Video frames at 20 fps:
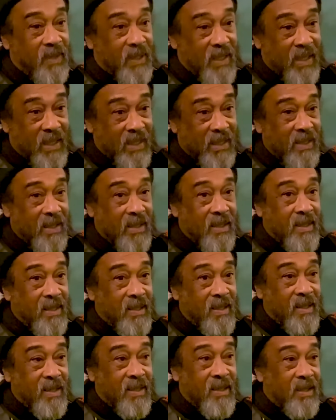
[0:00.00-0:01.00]
Okay?
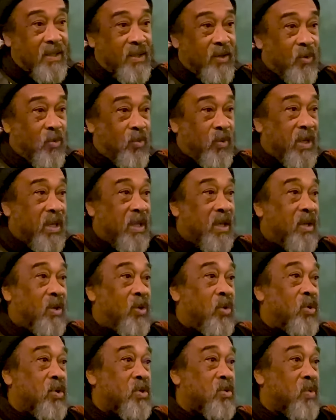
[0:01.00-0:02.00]
We
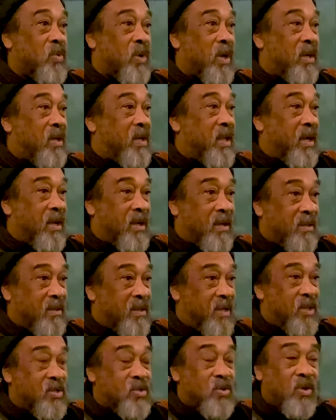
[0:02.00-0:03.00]
use word there.
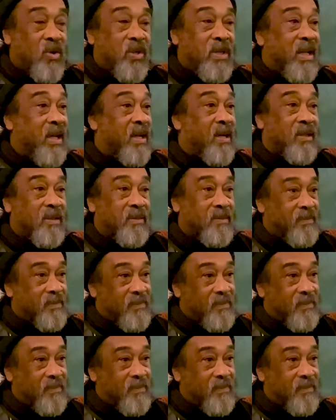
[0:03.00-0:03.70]
There's no there.